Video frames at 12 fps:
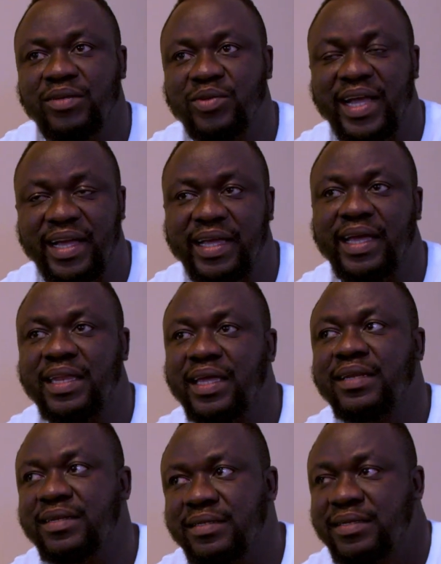you can get,
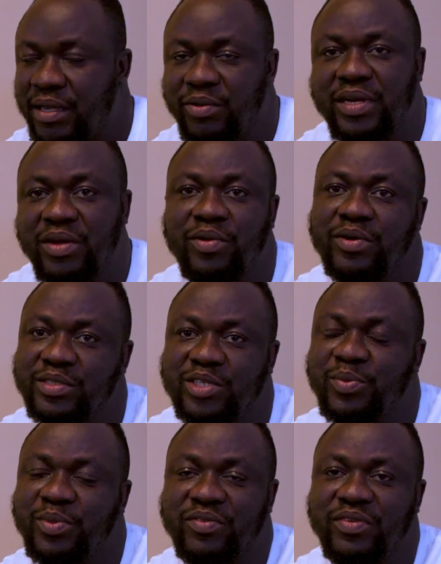and they were on
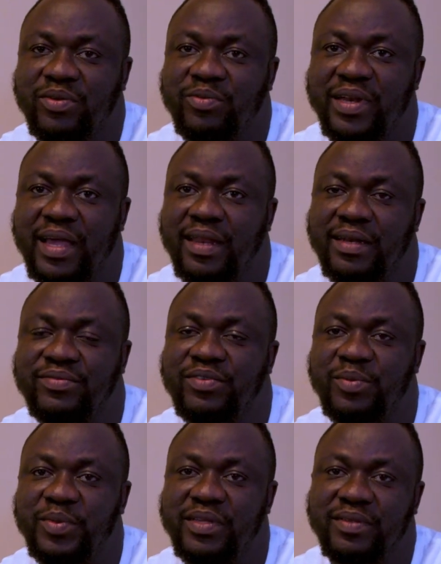top of it with that
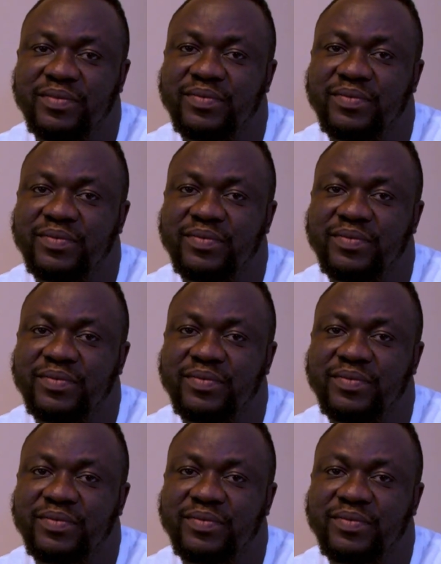for me.